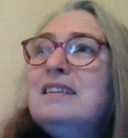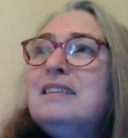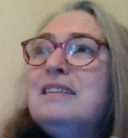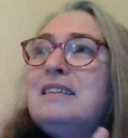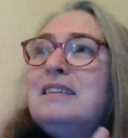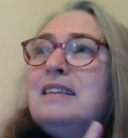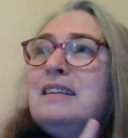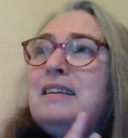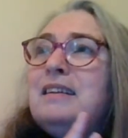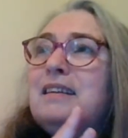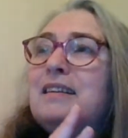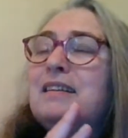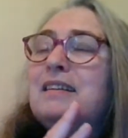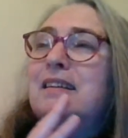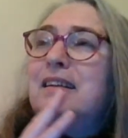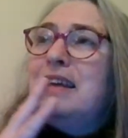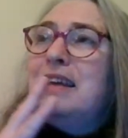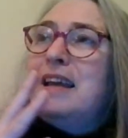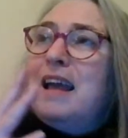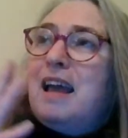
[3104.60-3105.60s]

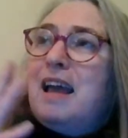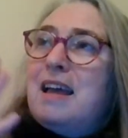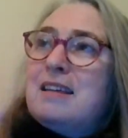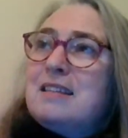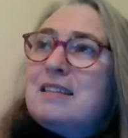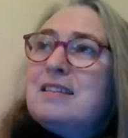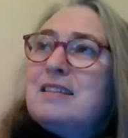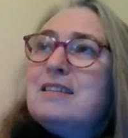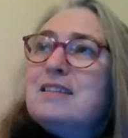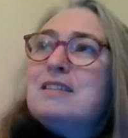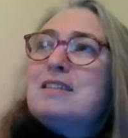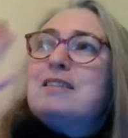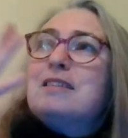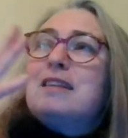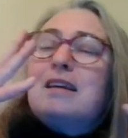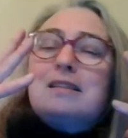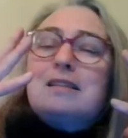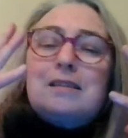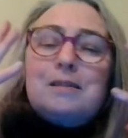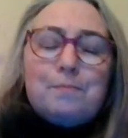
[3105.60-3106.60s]
the essence,
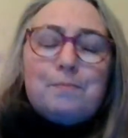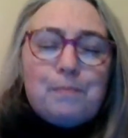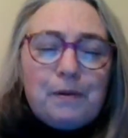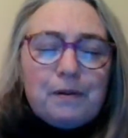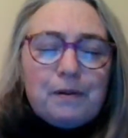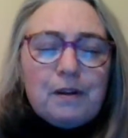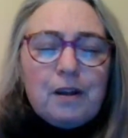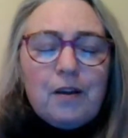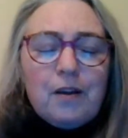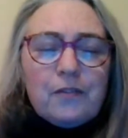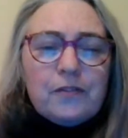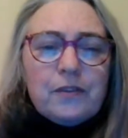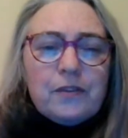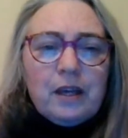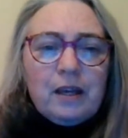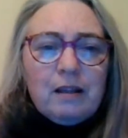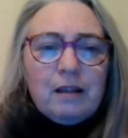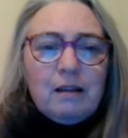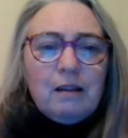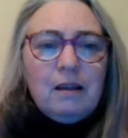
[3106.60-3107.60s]
that spirit of
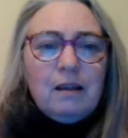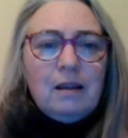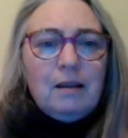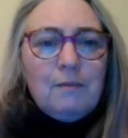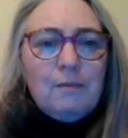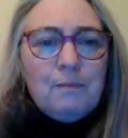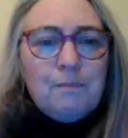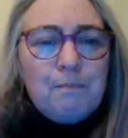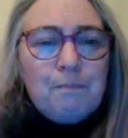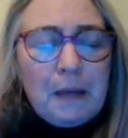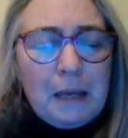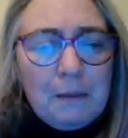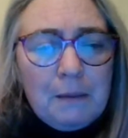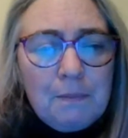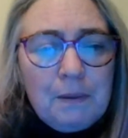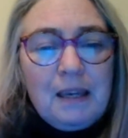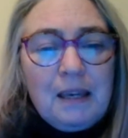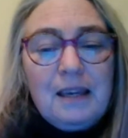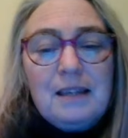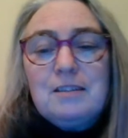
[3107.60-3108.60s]
that
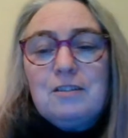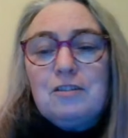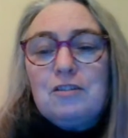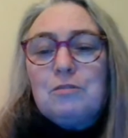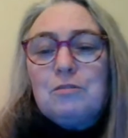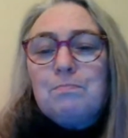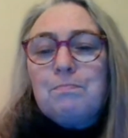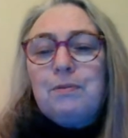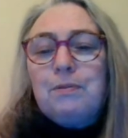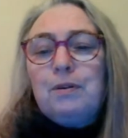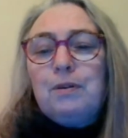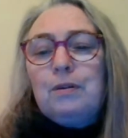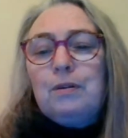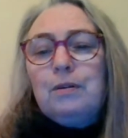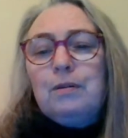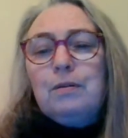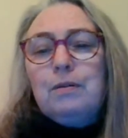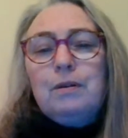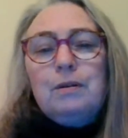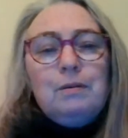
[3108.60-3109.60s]
baby is just
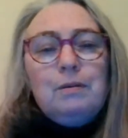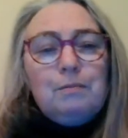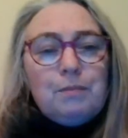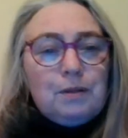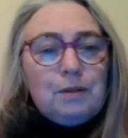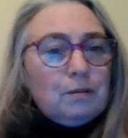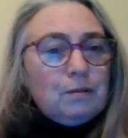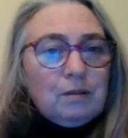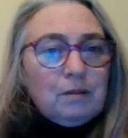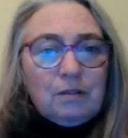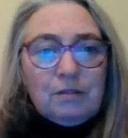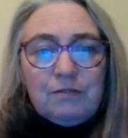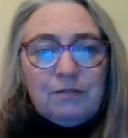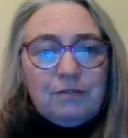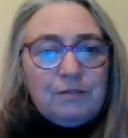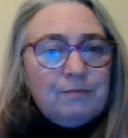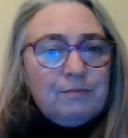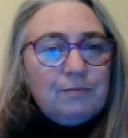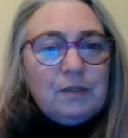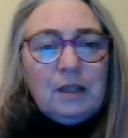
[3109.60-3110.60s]
pure love.
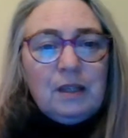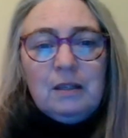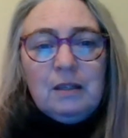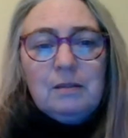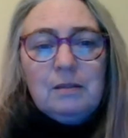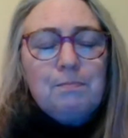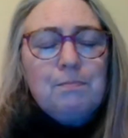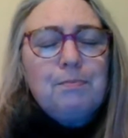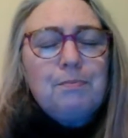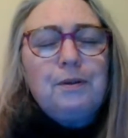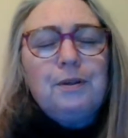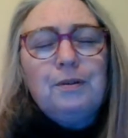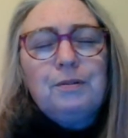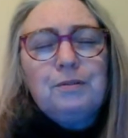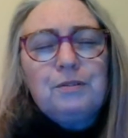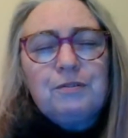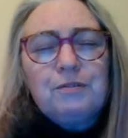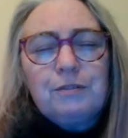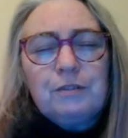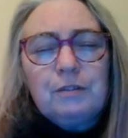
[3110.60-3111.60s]
It's
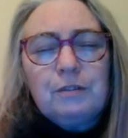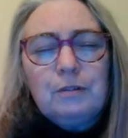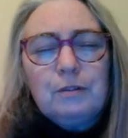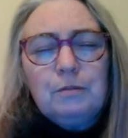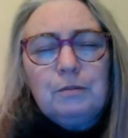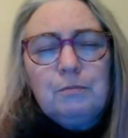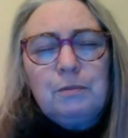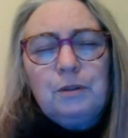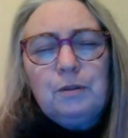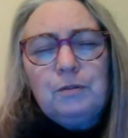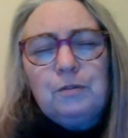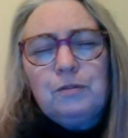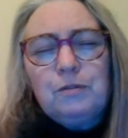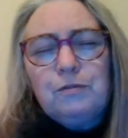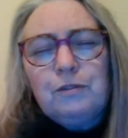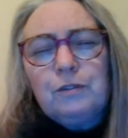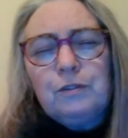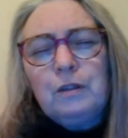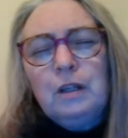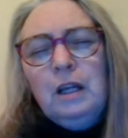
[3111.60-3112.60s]
beautiful,
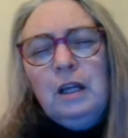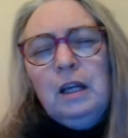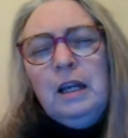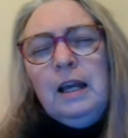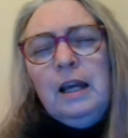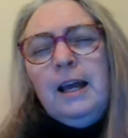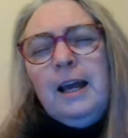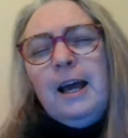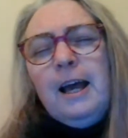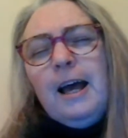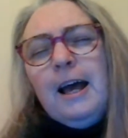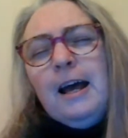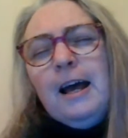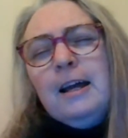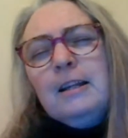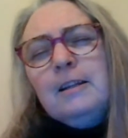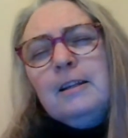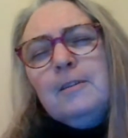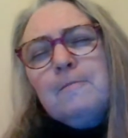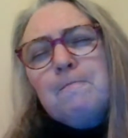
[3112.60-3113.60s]
beautiful.
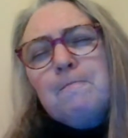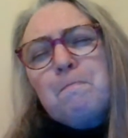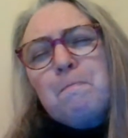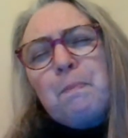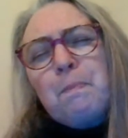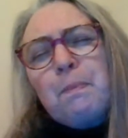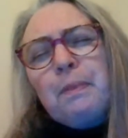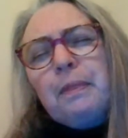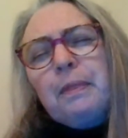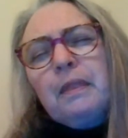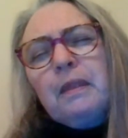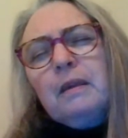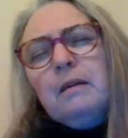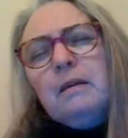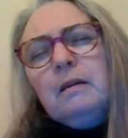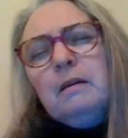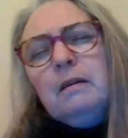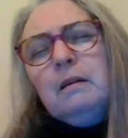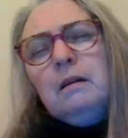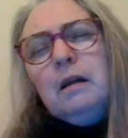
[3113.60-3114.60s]
And
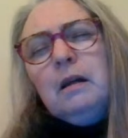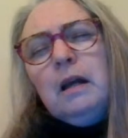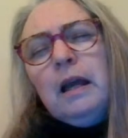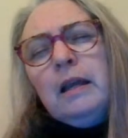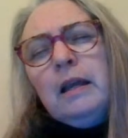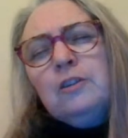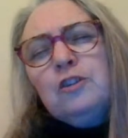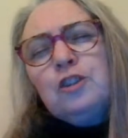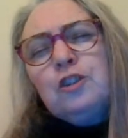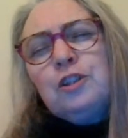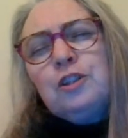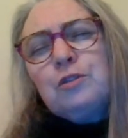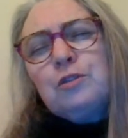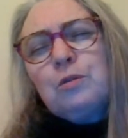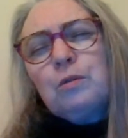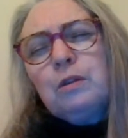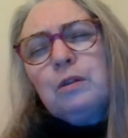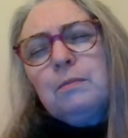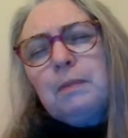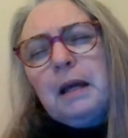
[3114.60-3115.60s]
she's
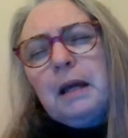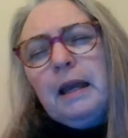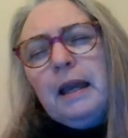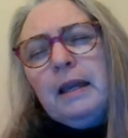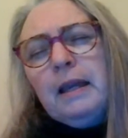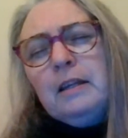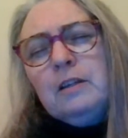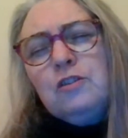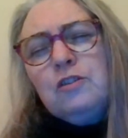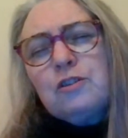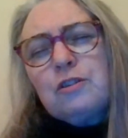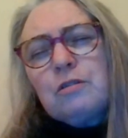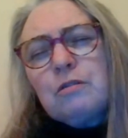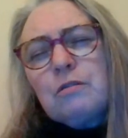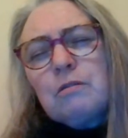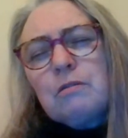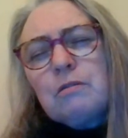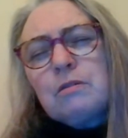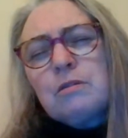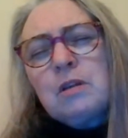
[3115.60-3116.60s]
talking about
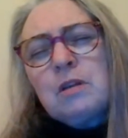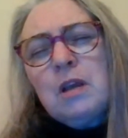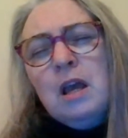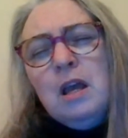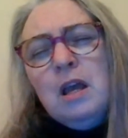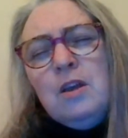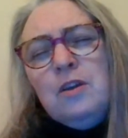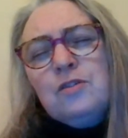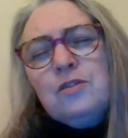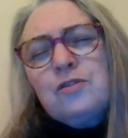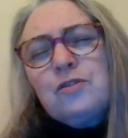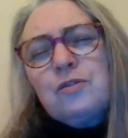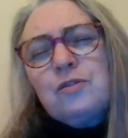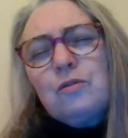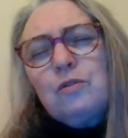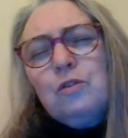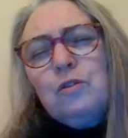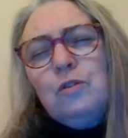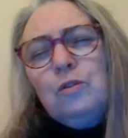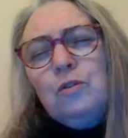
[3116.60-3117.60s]
angels. So
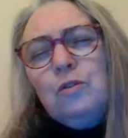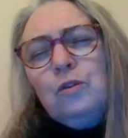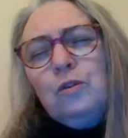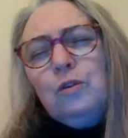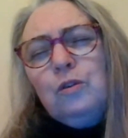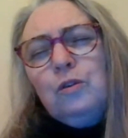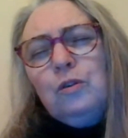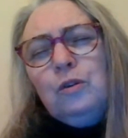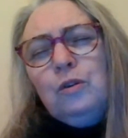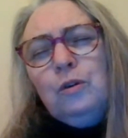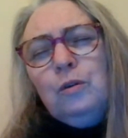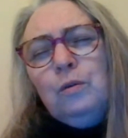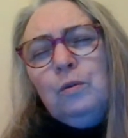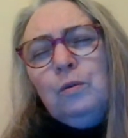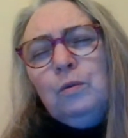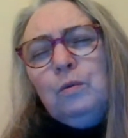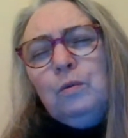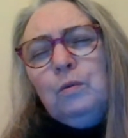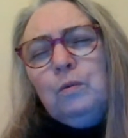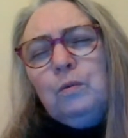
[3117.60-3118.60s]
you
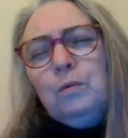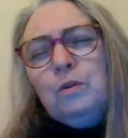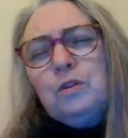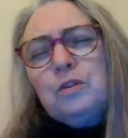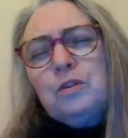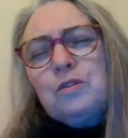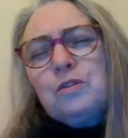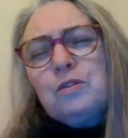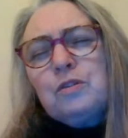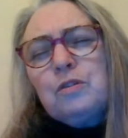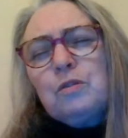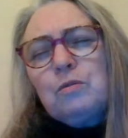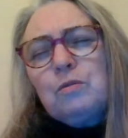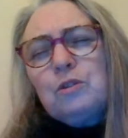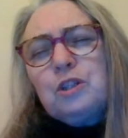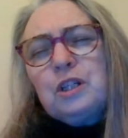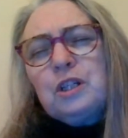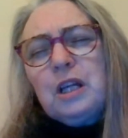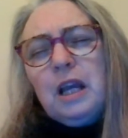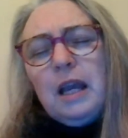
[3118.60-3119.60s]
would
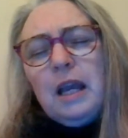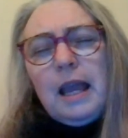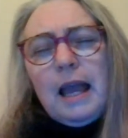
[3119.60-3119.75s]
associate